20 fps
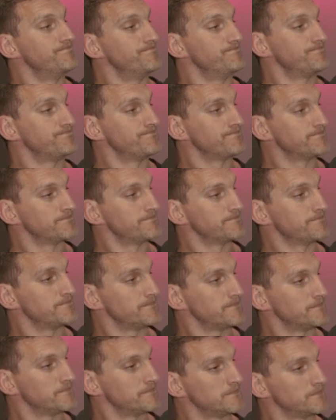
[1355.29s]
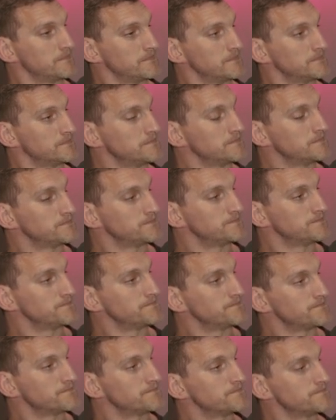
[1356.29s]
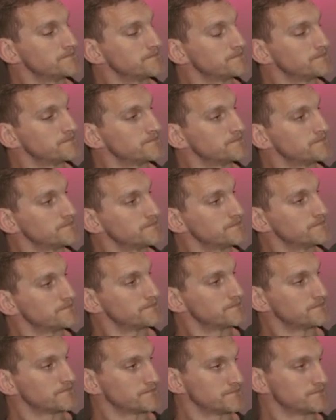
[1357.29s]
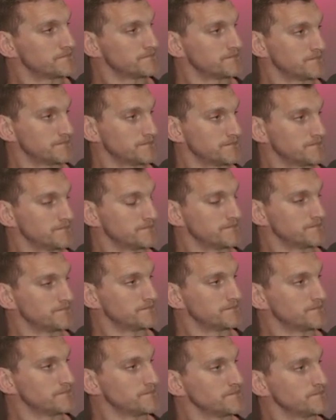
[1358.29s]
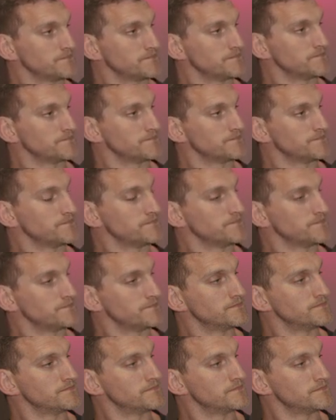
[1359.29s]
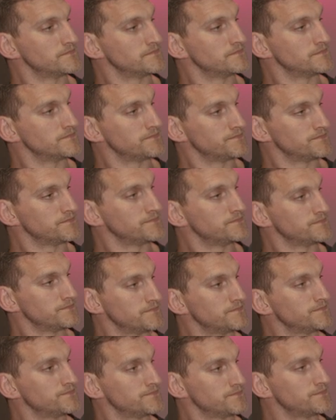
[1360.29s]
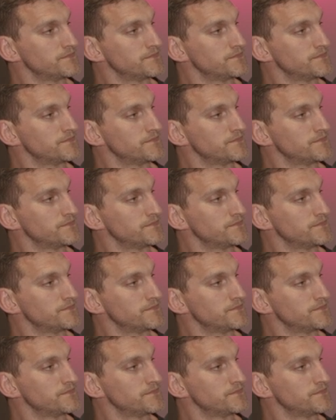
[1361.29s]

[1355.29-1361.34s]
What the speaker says: No words are spoken by the person on screen.